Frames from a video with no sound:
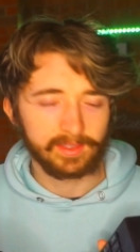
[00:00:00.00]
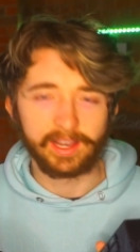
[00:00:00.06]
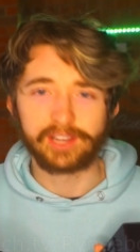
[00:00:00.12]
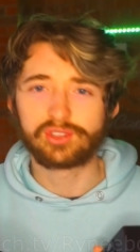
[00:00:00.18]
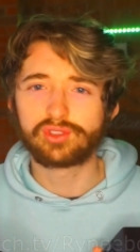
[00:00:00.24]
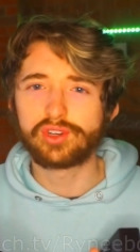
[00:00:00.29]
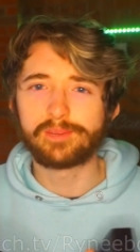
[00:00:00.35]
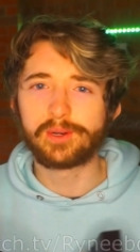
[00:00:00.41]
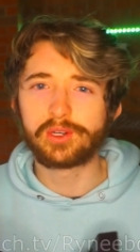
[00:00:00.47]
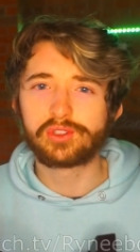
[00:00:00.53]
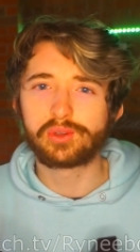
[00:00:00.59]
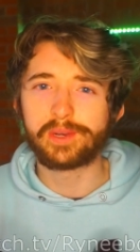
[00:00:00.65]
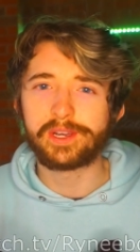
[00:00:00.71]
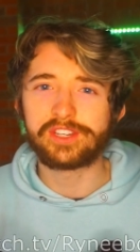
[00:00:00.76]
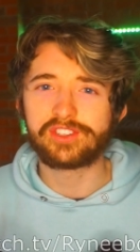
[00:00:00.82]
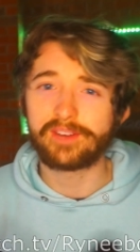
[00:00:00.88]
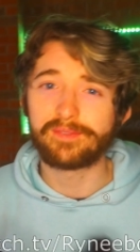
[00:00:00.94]
I stream on
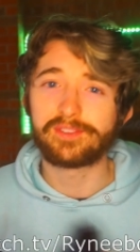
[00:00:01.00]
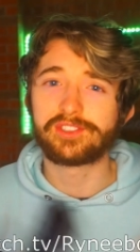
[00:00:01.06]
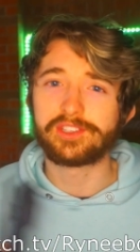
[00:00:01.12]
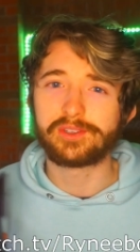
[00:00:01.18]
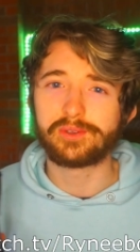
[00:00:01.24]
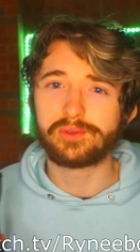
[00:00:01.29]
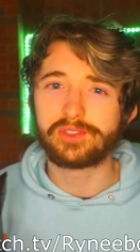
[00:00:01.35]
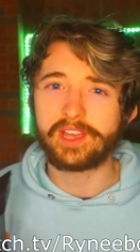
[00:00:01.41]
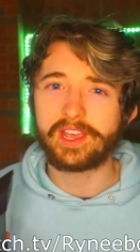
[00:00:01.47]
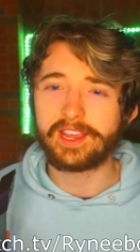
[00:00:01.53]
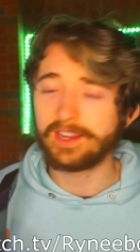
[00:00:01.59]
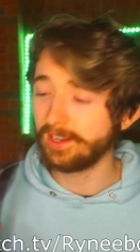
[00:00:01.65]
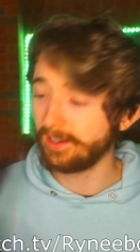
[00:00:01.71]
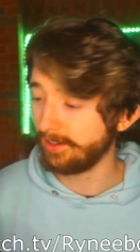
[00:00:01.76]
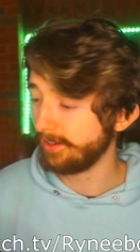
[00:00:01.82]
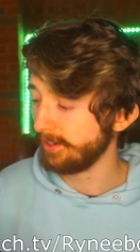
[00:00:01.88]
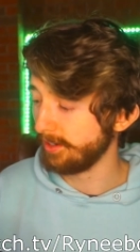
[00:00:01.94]
Twitch every single
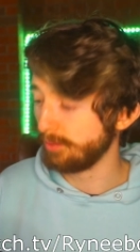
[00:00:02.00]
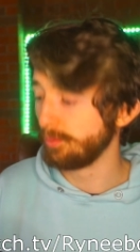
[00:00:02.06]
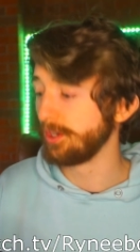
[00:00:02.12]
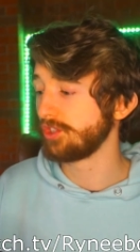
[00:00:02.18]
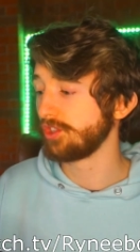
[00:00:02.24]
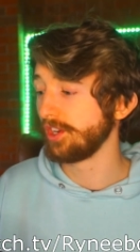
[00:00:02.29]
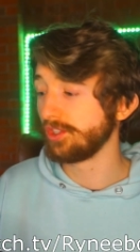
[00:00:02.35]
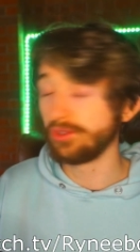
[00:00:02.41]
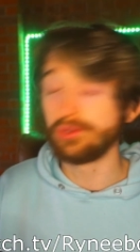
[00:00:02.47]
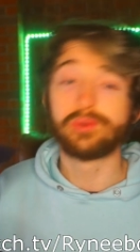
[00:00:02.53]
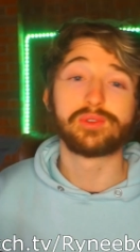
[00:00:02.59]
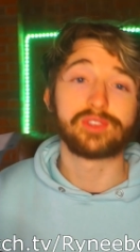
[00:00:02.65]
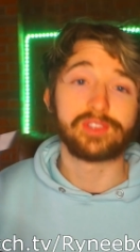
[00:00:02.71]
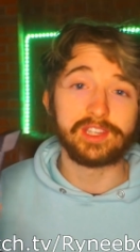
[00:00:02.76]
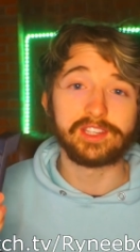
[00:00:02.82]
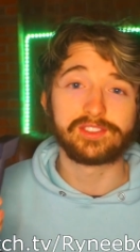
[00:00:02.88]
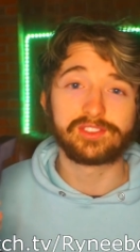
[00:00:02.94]
day, in which I
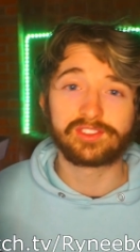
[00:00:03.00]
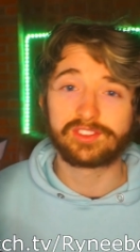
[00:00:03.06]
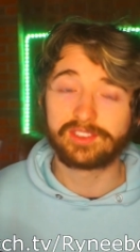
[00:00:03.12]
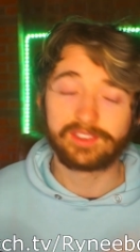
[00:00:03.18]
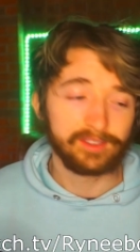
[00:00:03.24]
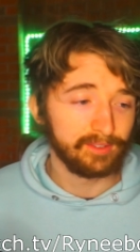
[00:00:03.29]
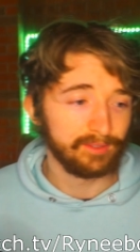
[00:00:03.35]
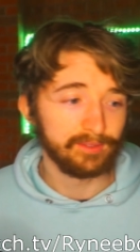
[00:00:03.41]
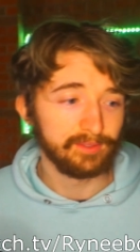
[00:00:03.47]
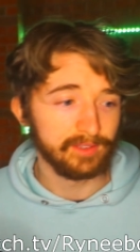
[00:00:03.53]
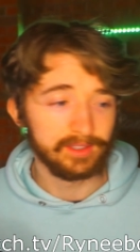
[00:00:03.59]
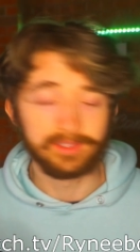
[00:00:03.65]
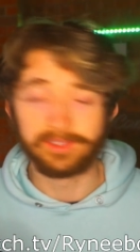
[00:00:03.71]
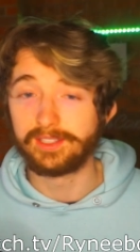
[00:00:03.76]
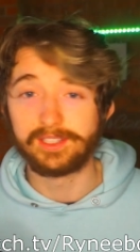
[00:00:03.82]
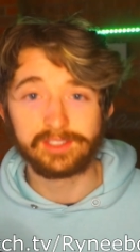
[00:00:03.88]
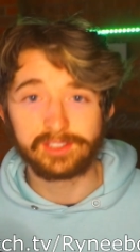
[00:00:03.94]
use this
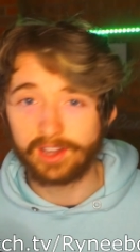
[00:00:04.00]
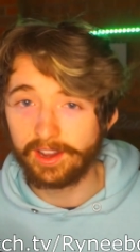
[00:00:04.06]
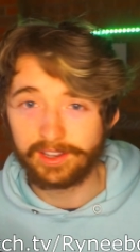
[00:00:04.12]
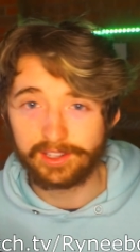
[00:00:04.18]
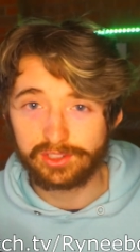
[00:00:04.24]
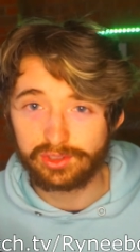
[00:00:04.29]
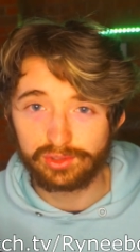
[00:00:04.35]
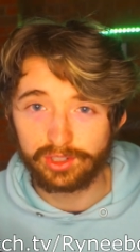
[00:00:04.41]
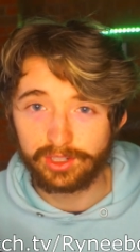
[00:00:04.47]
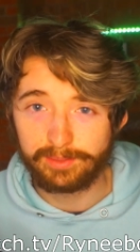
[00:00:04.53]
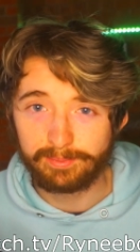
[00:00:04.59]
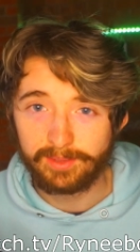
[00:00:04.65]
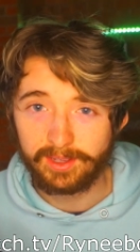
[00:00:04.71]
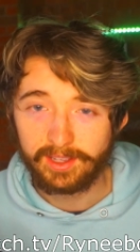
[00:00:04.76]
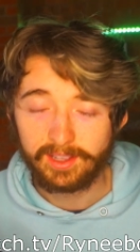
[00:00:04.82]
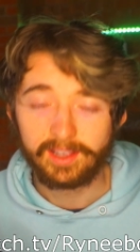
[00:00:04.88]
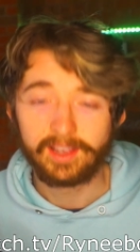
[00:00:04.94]
the entire stream.
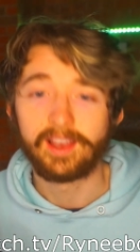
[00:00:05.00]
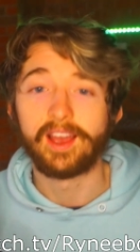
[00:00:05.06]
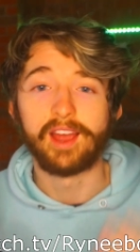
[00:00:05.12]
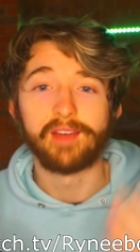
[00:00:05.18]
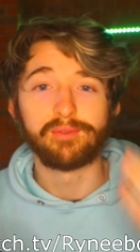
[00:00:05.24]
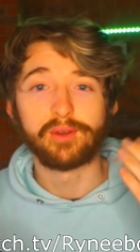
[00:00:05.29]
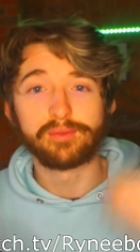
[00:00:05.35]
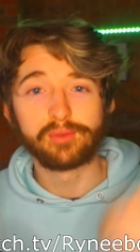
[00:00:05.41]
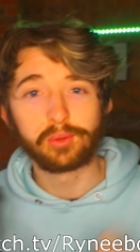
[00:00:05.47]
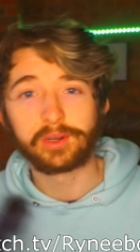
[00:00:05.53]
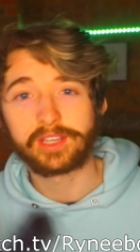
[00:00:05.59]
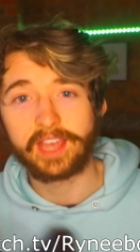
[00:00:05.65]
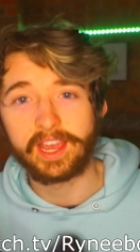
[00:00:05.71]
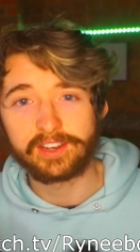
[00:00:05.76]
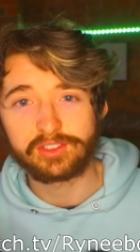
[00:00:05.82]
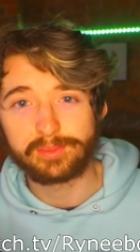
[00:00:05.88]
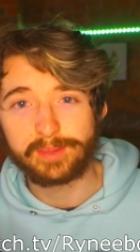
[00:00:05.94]
Uh, if you ever want to
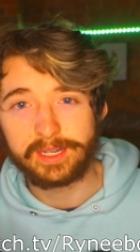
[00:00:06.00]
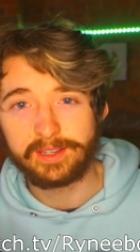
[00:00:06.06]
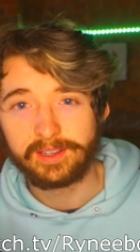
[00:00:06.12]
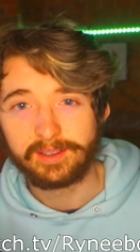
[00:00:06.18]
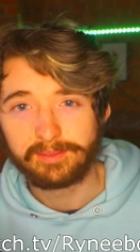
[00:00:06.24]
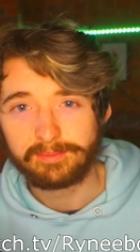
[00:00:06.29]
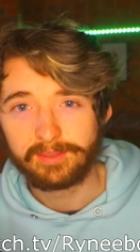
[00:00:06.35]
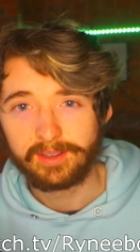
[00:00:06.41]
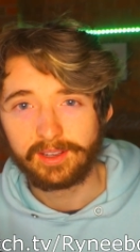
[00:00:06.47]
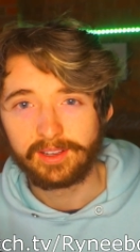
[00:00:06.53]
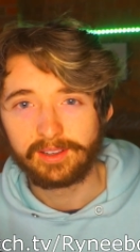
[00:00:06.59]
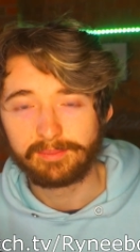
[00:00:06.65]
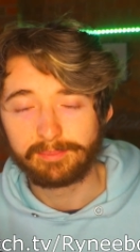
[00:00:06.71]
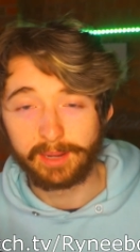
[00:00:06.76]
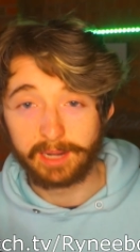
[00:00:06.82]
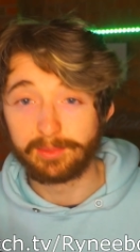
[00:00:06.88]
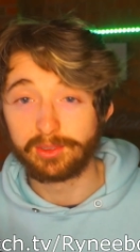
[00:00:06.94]
catch me,
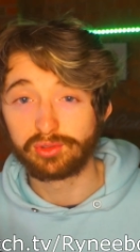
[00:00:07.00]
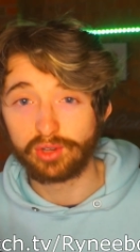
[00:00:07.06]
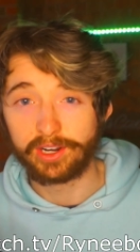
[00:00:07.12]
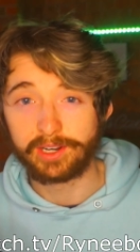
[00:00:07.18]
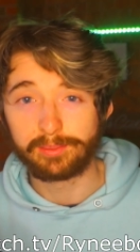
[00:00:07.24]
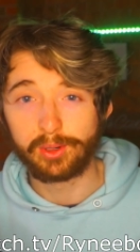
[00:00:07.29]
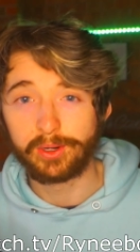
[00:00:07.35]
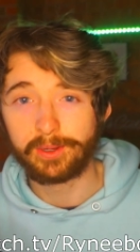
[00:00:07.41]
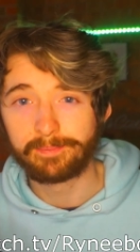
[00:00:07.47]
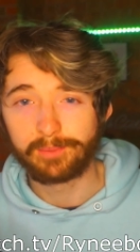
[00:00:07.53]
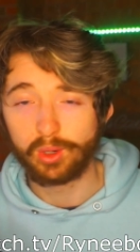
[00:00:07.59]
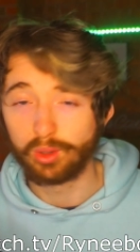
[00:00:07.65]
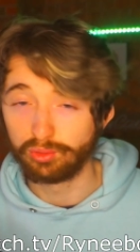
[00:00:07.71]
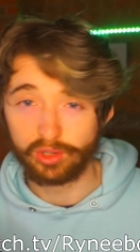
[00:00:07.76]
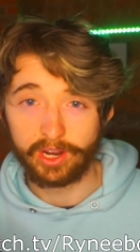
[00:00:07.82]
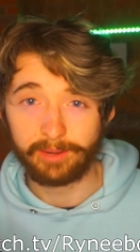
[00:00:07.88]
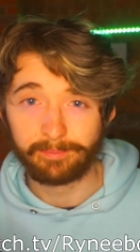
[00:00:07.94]
my name is Ryneeboy
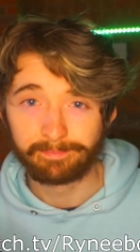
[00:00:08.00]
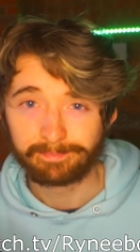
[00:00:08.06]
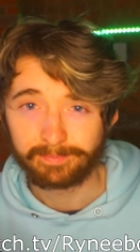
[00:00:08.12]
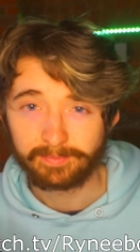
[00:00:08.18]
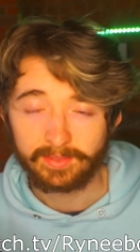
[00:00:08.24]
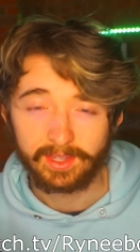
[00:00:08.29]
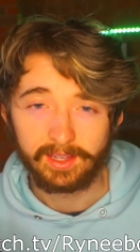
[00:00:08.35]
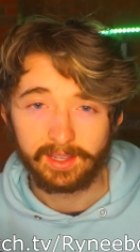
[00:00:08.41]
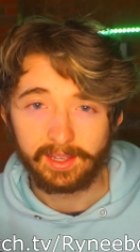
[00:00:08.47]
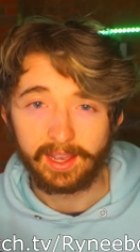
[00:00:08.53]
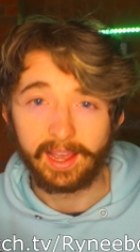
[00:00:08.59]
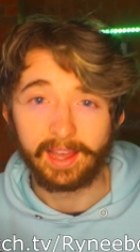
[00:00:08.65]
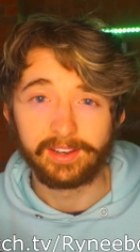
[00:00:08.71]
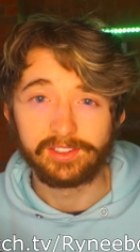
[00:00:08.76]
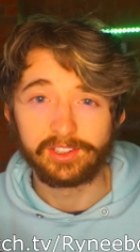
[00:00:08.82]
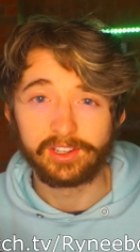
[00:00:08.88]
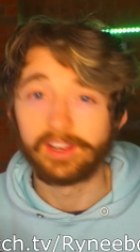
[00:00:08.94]
or Ryan,
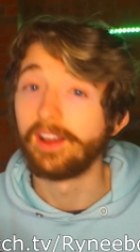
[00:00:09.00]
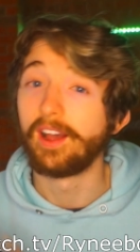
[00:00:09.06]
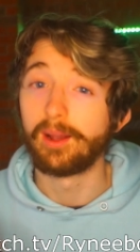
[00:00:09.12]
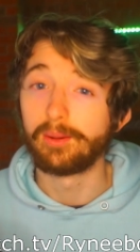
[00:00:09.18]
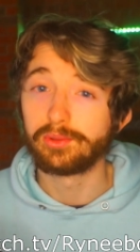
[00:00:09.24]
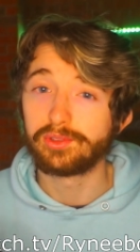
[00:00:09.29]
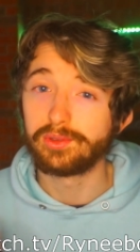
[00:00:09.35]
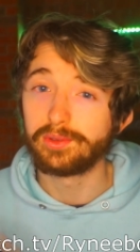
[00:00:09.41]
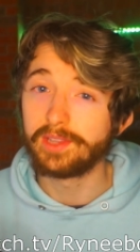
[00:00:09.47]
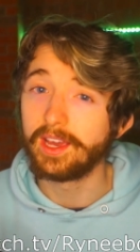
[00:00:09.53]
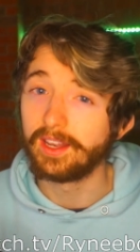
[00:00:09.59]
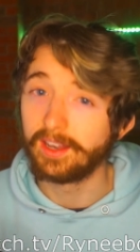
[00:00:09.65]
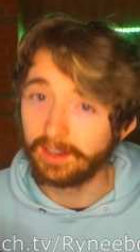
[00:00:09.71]
and uh, I will see you there.